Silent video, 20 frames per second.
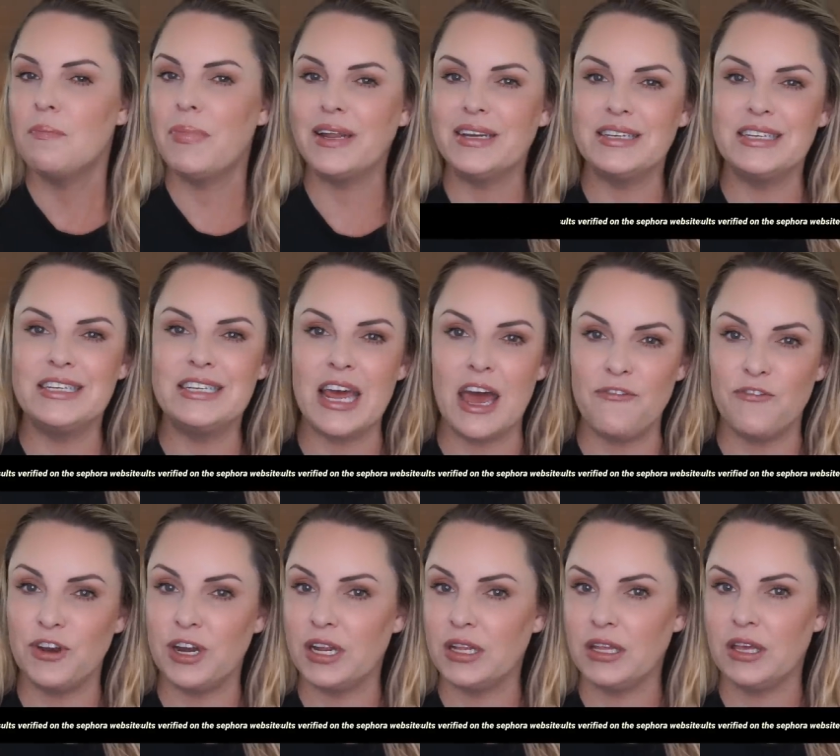but
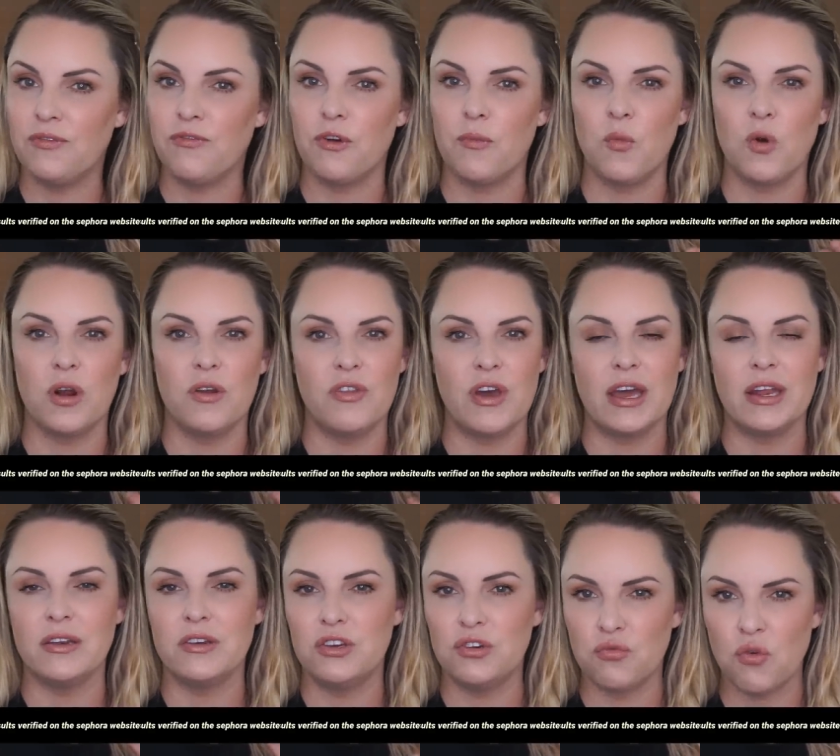definitely for more of
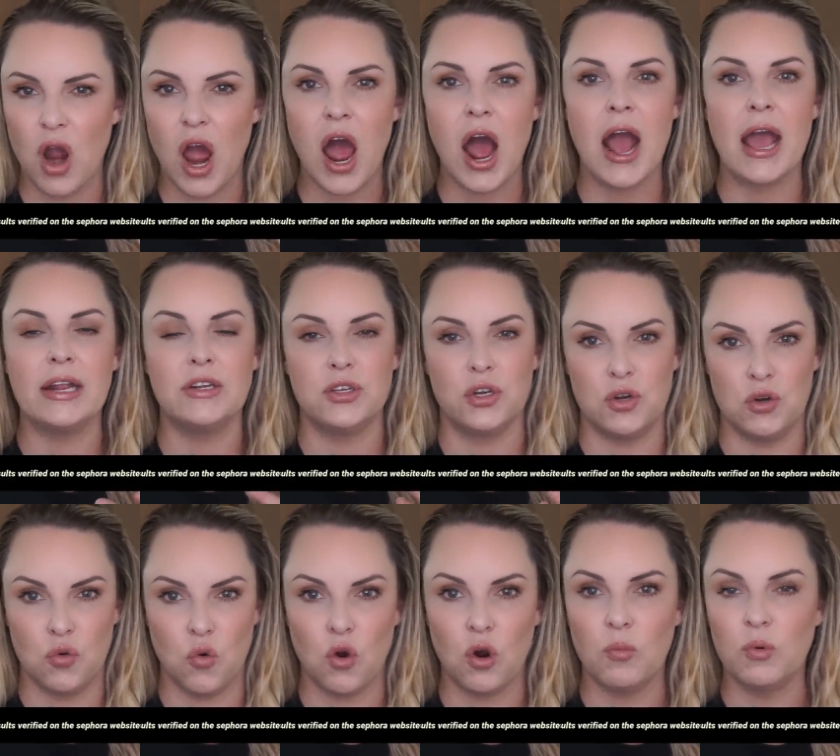that dry to
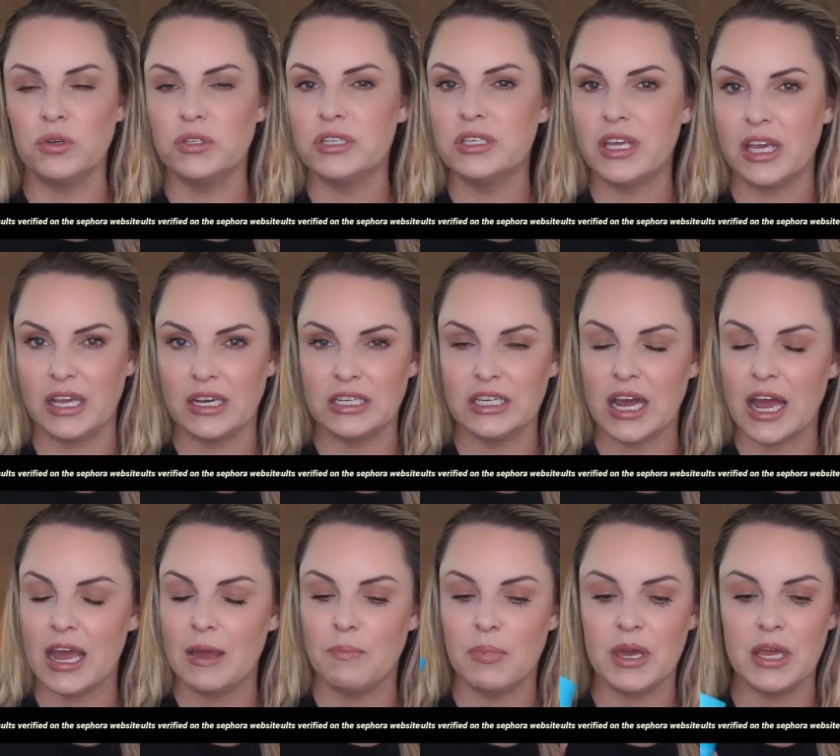normal skin
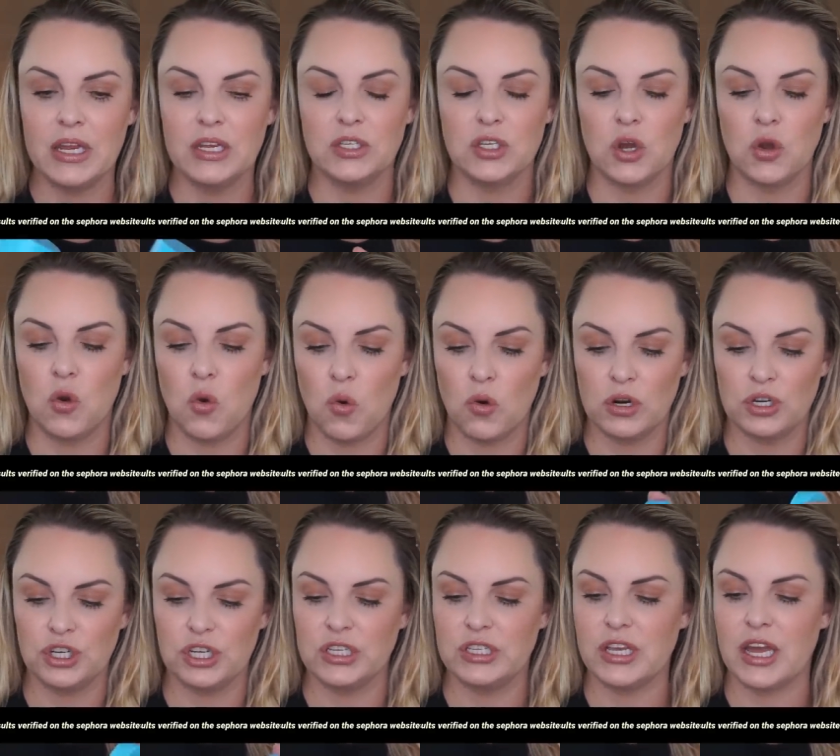type. It is
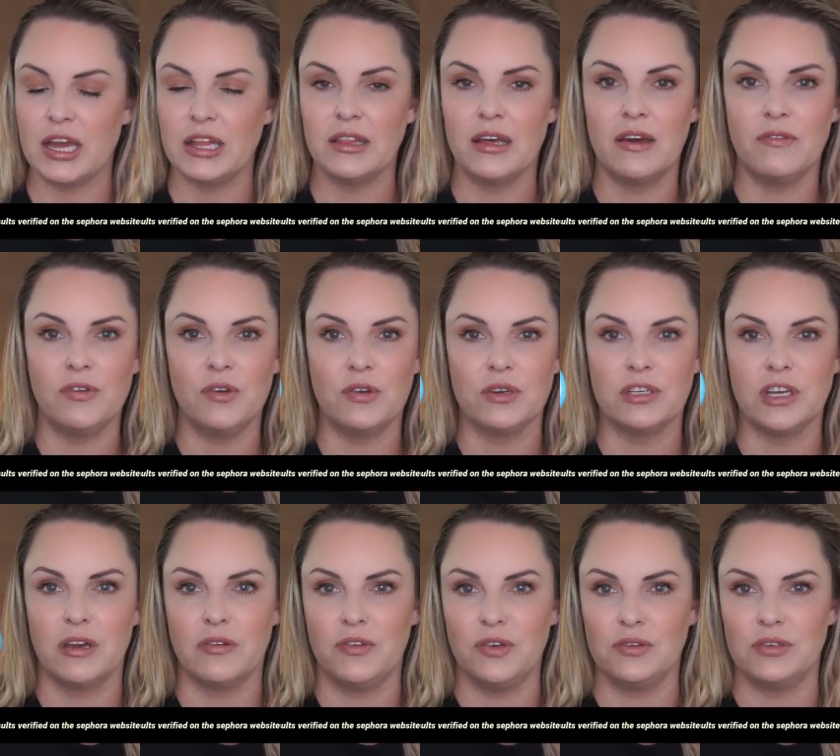gorgeous. I love, you can
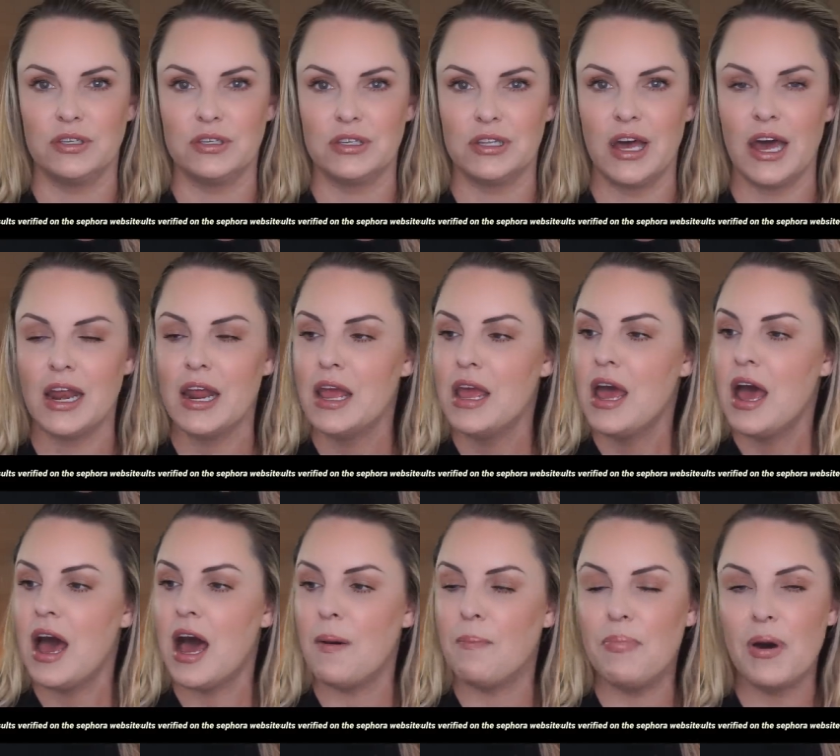use this a lot.
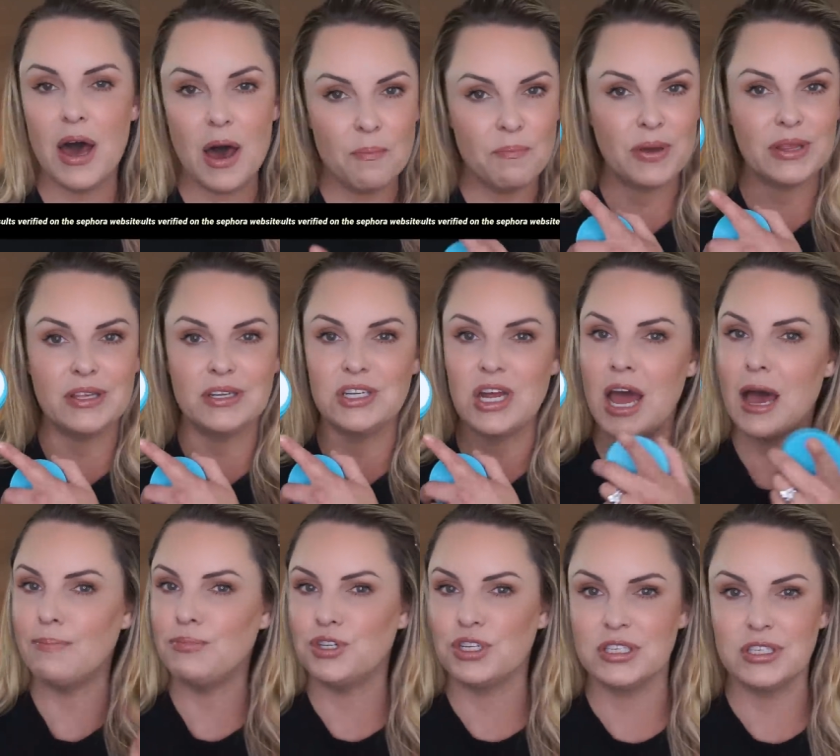A pump at the
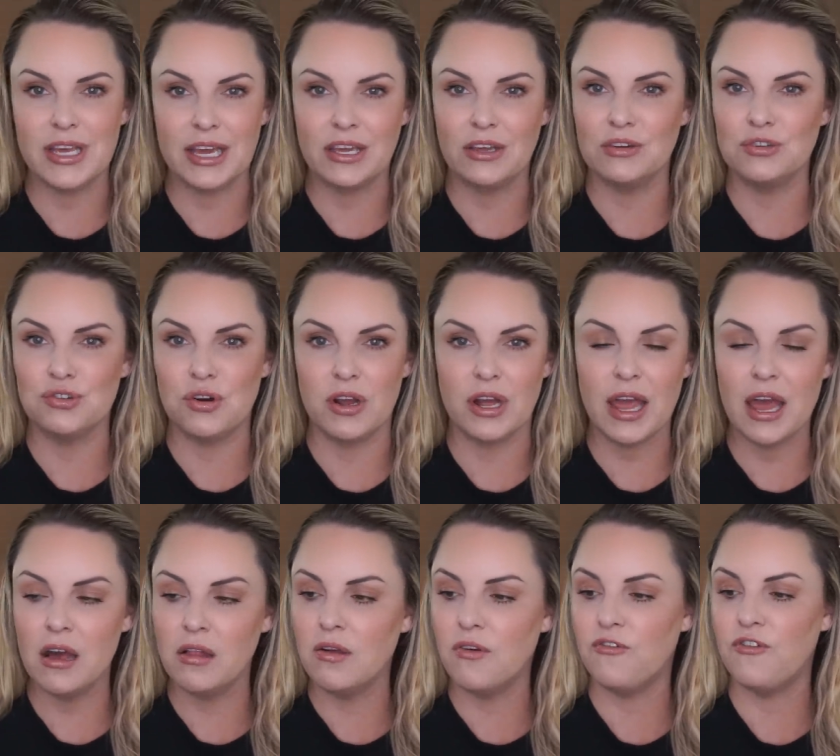top, just like your drunk
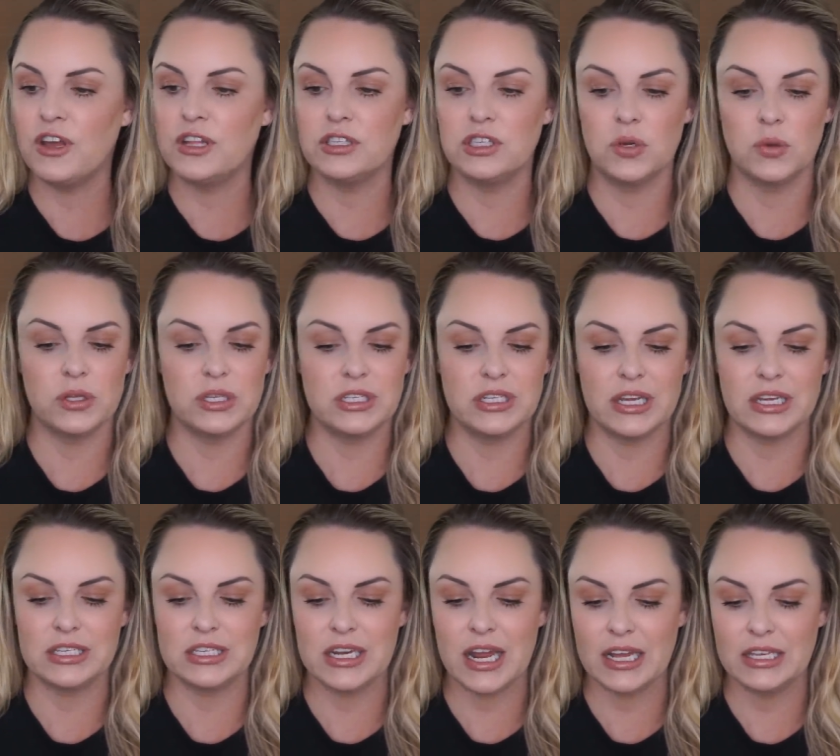elephant, so it
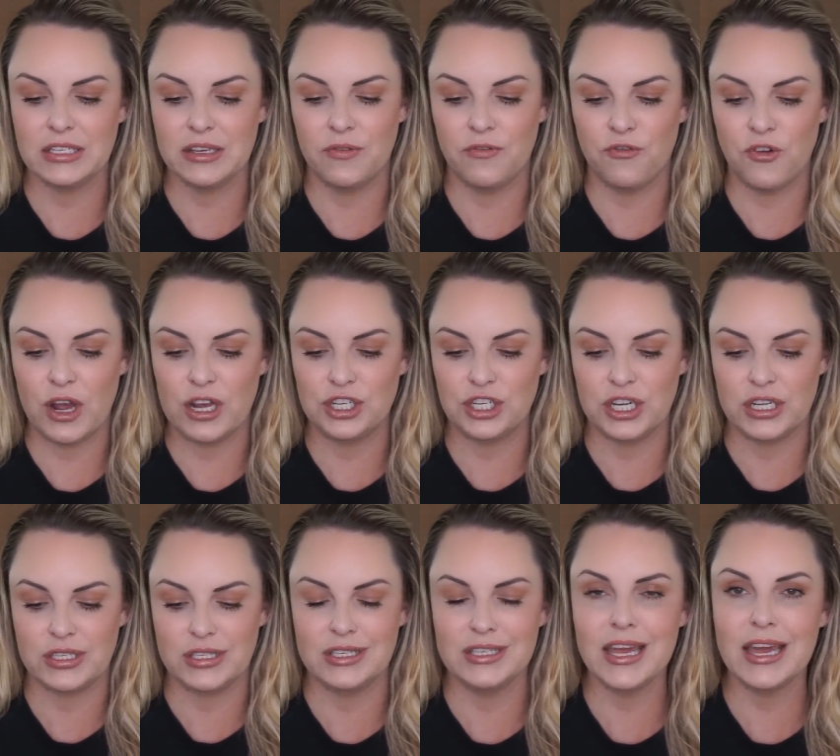stays nice and fresh wash
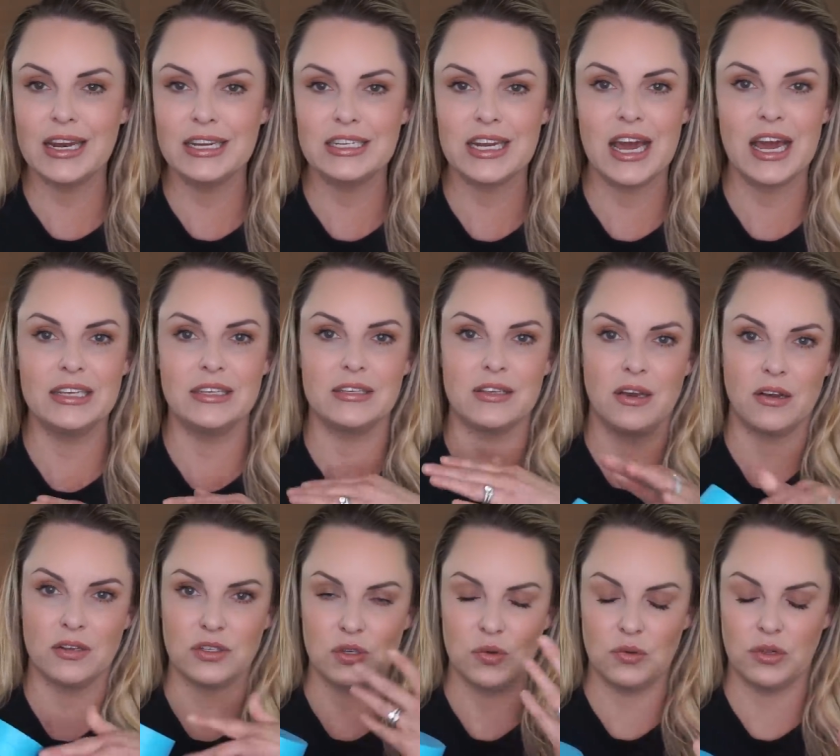and sanitize as
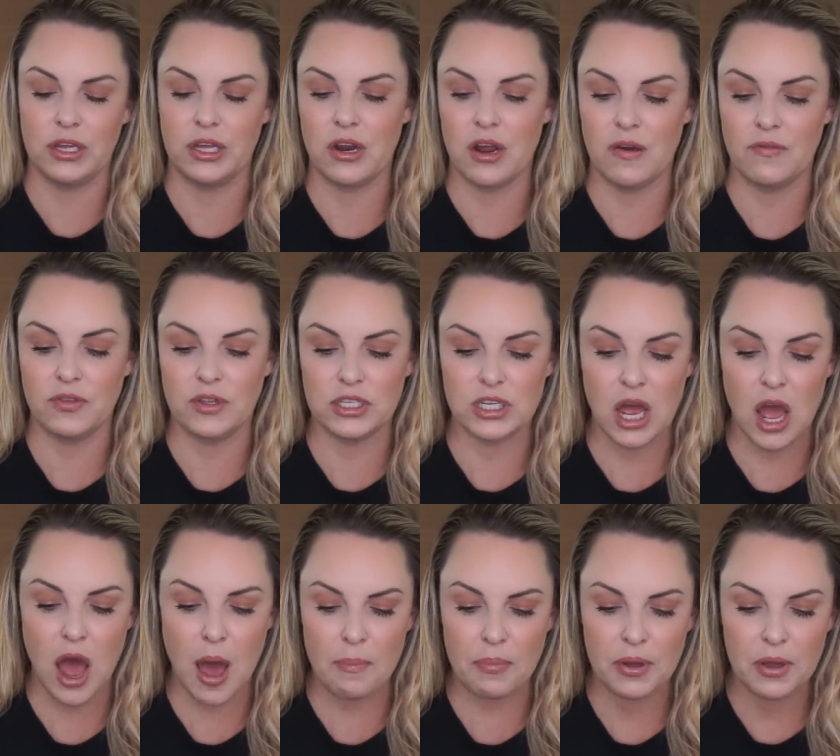long as you clean off the
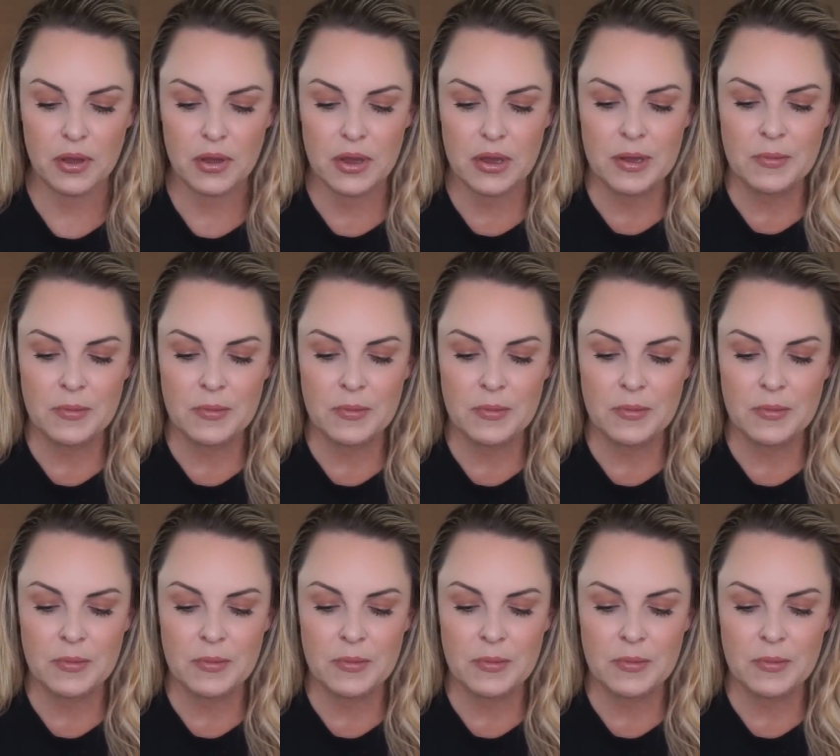top.